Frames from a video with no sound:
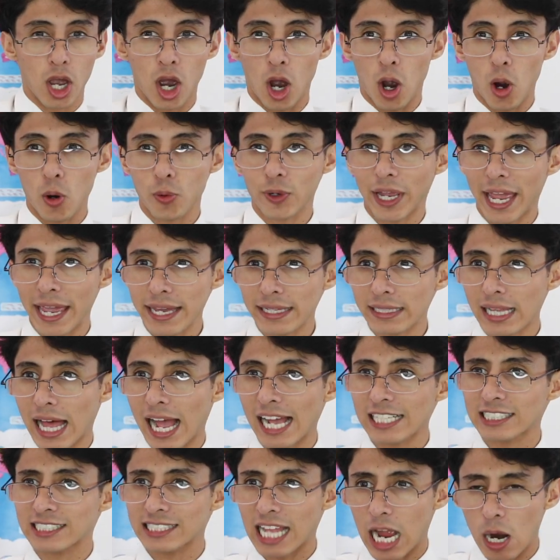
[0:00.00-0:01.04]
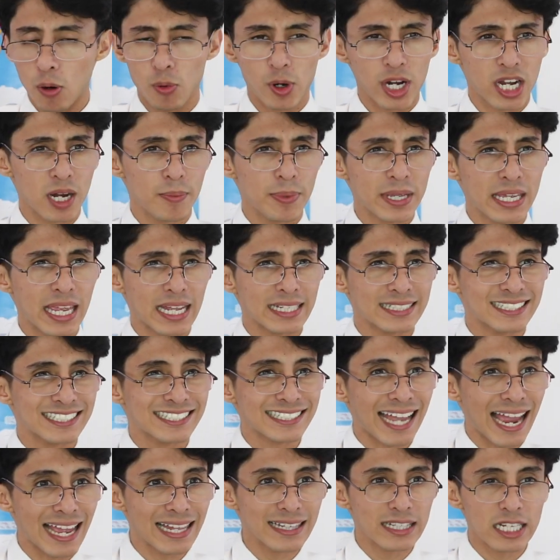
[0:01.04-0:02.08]
Okay, class, now we're going to begin
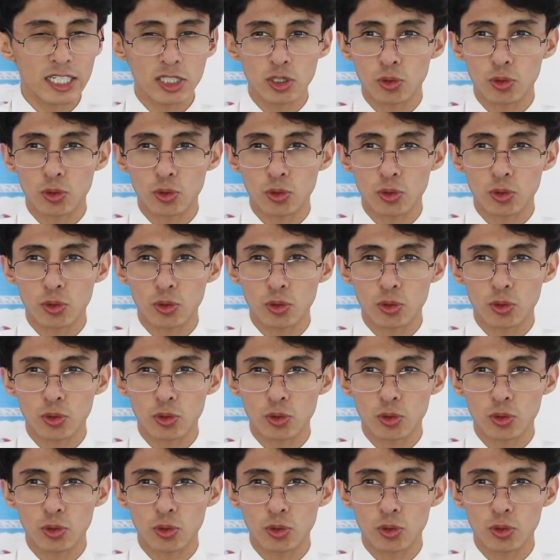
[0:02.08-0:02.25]
silent